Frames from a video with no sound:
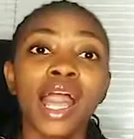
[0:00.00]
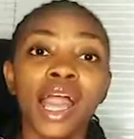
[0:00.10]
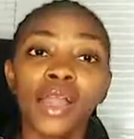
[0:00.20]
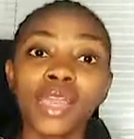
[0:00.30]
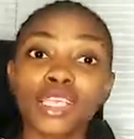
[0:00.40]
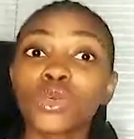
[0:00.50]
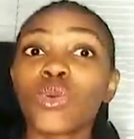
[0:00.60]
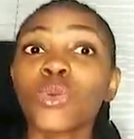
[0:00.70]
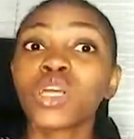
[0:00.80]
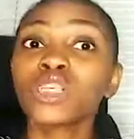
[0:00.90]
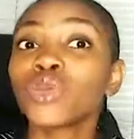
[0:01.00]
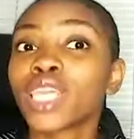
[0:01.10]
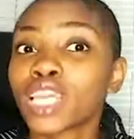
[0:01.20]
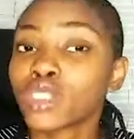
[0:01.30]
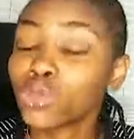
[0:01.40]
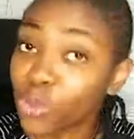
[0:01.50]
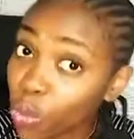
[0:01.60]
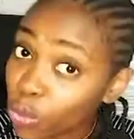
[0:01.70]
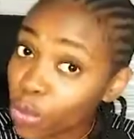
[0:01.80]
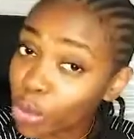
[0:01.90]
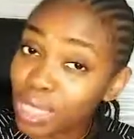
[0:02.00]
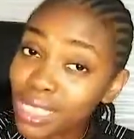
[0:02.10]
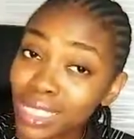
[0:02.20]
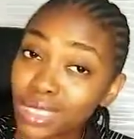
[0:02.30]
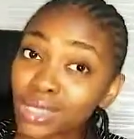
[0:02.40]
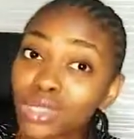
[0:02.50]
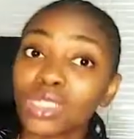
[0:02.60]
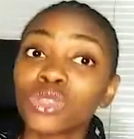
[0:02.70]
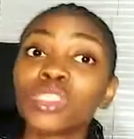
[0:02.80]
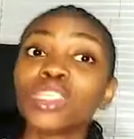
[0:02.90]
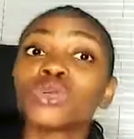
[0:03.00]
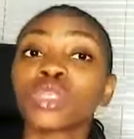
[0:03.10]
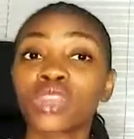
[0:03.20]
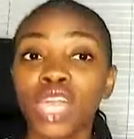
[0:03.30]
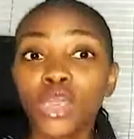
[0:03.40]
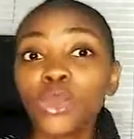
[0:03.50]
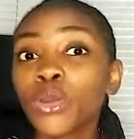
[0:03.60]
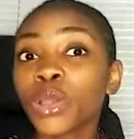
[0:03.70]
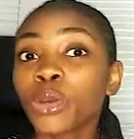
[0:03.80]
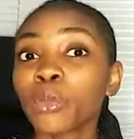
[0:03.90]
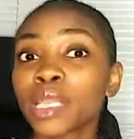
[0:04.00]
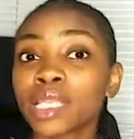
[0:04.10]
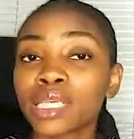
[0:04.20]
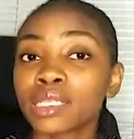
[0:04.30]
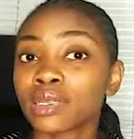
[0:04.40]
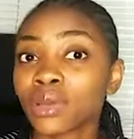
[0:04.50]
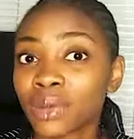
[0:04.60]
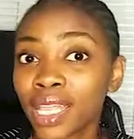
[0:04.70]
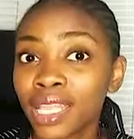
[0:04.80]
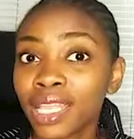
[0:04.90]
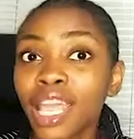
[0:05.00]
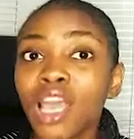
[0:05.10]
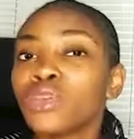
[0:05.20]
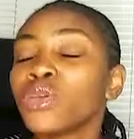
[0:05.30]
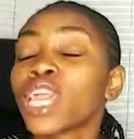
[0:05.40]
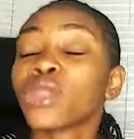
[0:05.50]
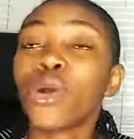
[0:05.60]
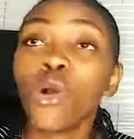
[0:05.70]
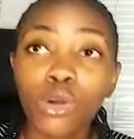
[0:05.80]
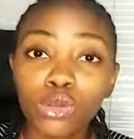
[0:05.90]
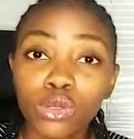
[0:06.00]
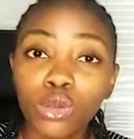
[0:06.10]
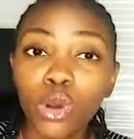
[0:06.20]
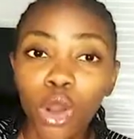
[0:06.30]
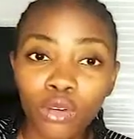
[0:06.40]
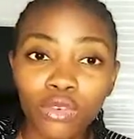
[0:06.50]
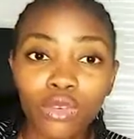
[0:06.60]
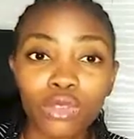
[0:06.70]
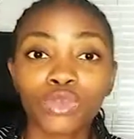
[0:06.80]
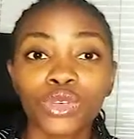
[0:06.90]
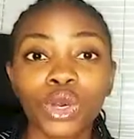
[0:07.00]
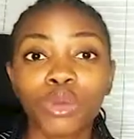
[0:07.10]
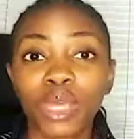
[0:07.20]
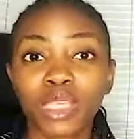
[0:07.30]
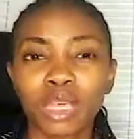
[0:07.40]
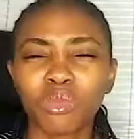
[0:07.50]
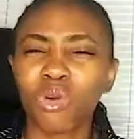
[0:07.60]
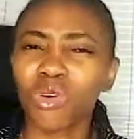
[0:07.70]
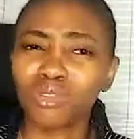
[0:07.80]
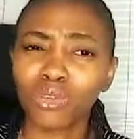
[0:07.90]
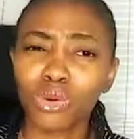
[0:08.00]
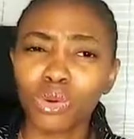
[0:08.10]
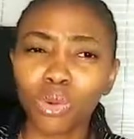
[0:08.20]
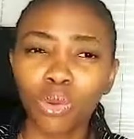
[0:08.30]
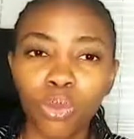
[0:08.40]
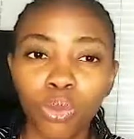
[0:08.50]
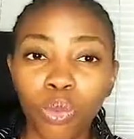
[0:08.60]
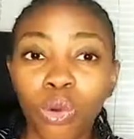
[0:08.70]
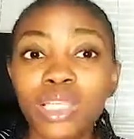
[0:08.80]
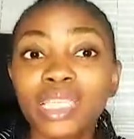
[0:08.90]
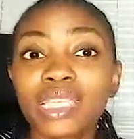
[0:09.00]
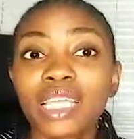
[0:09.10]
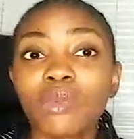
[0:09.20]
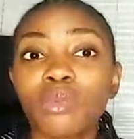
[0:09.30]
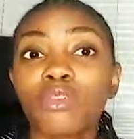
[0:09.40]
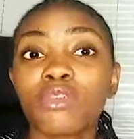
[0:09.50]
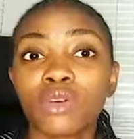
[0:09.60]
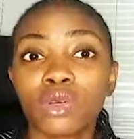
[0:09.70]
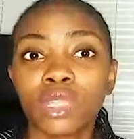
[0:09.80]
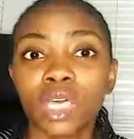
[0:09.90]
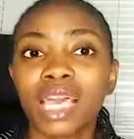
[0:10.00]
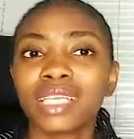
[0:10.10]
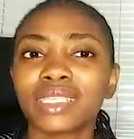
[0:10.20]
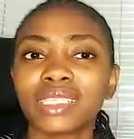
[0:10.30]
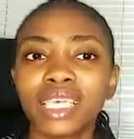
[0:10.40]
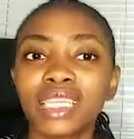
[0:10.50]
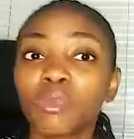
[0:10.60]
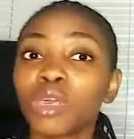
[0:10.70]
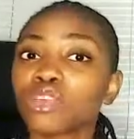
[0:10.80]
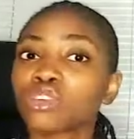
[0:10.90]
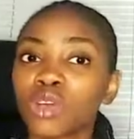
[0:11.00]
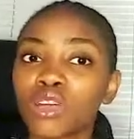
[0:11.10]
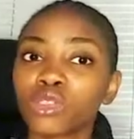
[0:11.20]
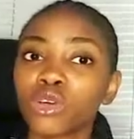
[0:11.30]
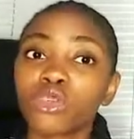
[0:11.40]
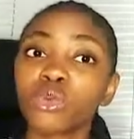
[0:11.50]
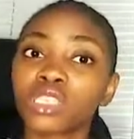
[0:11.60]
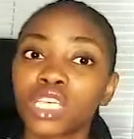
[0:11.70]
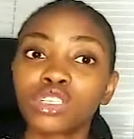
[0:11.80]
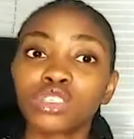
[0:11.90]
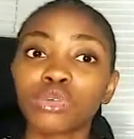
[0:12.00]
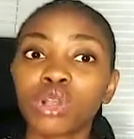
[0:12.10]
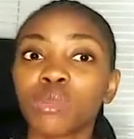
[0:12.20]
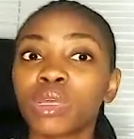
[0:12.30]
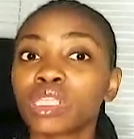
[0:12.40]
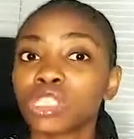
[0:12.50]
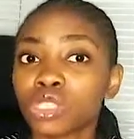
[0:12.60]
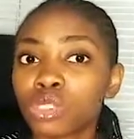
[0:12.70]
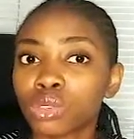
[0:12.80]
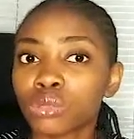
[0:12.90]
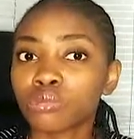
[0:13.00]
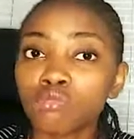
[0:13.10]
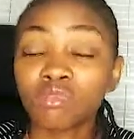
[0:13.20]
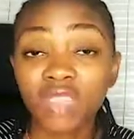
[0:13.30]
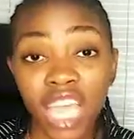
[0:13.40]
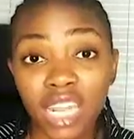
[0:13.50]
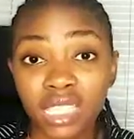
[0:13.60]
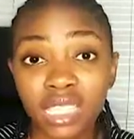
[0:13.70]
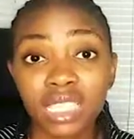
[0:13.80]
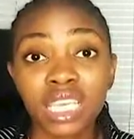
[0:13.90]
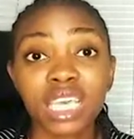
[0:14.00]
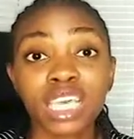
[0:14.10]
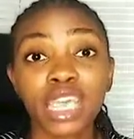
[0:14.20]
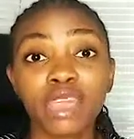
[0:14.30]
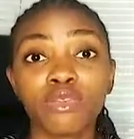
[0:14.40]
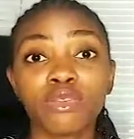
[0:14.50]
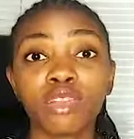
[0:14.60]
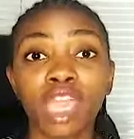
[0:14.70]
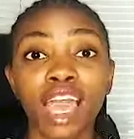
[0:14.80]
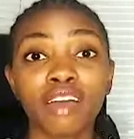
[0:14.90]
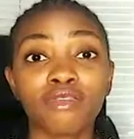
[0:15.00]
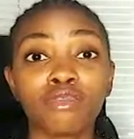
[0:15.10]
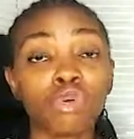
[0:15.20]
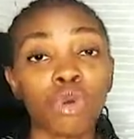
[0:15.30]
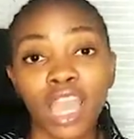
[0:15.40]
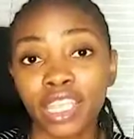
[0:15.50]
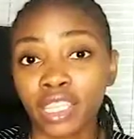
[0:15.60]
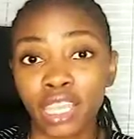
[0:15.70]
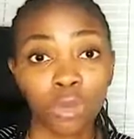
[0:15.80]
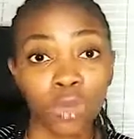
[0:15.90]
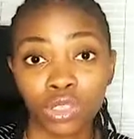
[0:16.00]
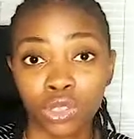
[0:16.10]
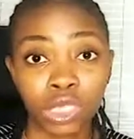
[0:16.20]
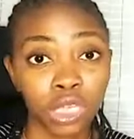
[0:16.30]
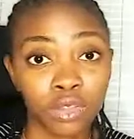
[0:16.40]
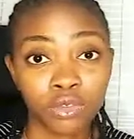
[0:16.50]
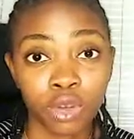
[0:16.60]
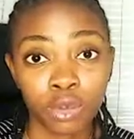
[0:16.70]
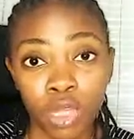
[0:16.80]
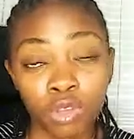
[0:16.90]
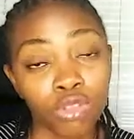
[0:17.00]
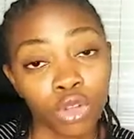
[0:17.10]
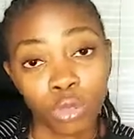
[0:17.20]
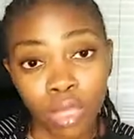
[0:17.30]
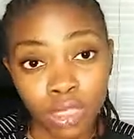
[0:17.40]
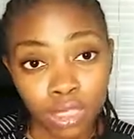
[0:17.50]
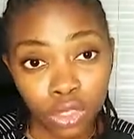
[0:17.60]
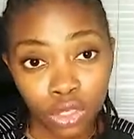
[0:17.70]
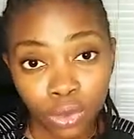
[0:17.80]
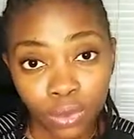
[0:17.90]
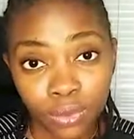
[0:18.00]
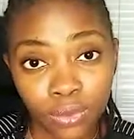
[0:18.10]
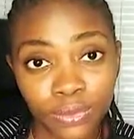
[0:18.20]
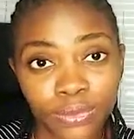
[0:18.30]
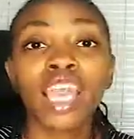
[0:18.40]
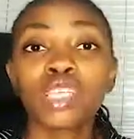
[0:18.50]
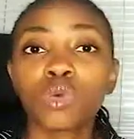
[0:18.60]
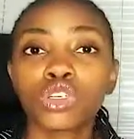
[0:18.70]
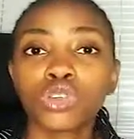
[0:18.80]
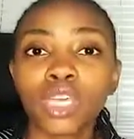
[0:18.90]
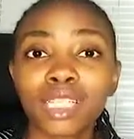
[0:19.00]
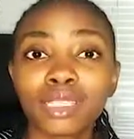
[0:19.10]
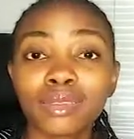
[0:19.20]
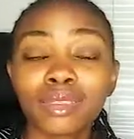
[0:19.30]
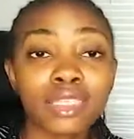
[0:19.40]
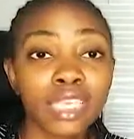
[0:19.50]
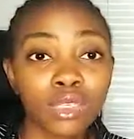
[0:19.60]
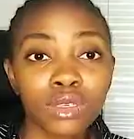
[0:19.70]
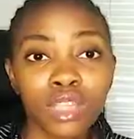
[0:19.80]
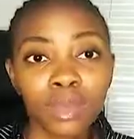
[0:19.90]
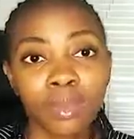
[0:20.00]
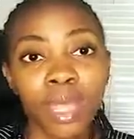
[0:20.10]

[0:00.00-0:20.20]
Okay, so once you get your recommendations, you need to thank your recommenders, all right? You can also offer to recommend them or even go one step further and send them a draft of a potential recommendation. That is, if they have no idea where to start from in recommending you. Here's what you can say to them.